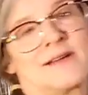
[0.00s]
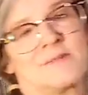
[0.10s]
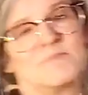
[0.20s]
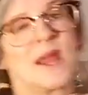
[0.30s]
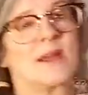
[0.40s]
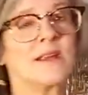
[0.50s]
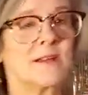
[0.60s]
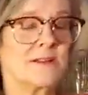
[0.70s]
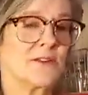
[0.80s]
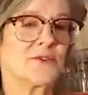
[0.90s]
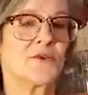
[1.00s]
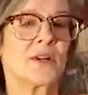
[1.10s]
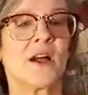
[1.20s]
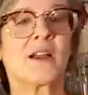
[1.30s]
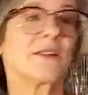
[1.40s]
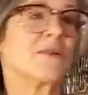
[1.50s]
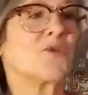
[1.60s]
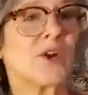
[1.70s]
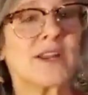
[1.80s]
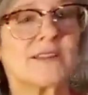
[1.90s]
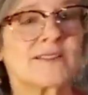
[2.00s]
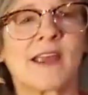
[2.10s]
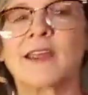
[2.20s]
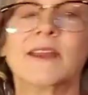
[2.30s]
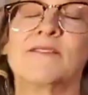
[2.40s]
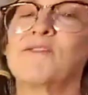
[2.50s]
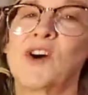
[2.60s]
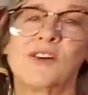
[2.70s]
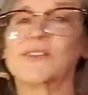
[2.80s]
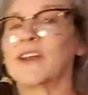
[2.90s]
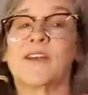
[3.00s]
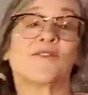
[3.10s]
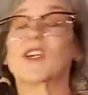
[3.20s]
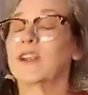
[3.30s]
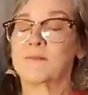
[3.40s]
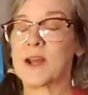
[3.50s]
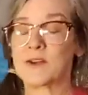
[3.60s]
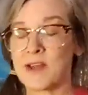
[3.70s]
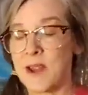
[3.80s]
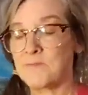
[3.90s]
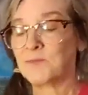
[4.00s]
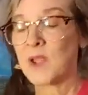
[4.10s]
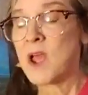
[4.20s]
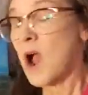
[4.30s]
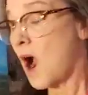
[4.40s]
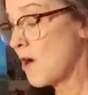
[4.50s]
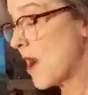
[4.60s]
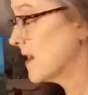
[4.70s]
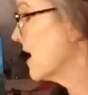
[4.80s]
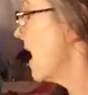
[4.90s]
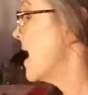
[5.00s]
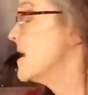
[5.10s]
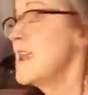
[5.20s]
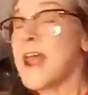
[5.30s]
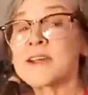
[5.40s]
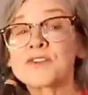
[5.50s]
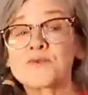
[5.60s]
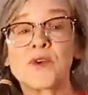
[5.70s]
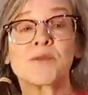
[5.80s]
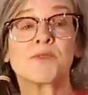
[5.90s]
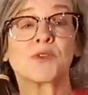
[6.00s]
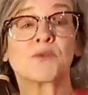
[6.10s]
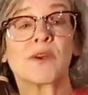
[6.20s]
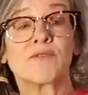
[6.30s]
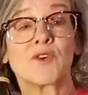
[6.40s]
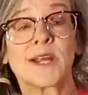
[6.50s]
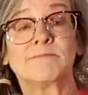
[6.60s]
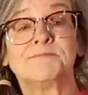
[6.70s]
up painting until 2 o'clock in the morning, because I get involved and I forget about time. All right, next we're going to put the river in.